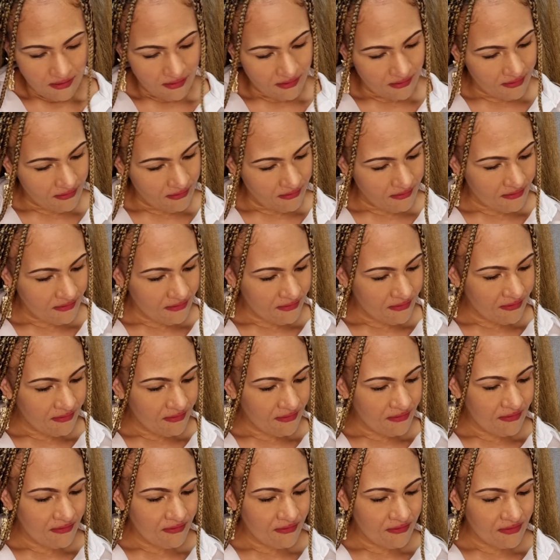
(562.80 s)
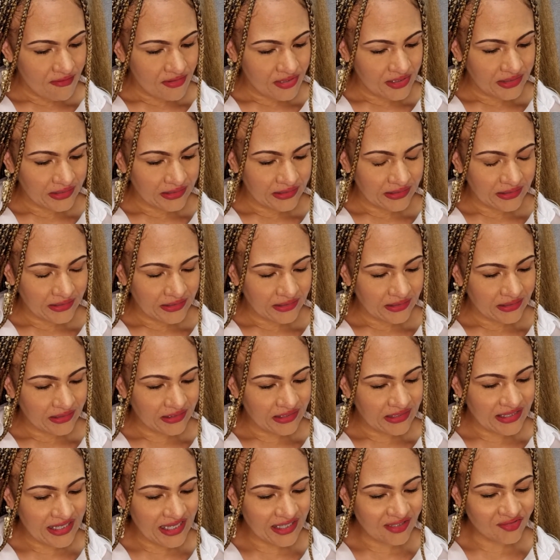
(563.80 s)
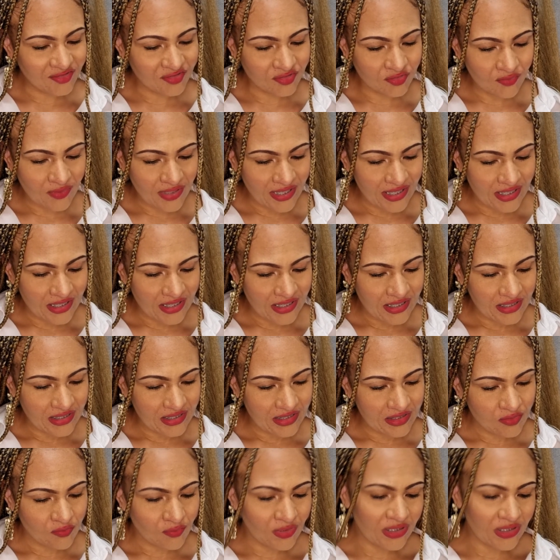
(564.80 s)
The next one,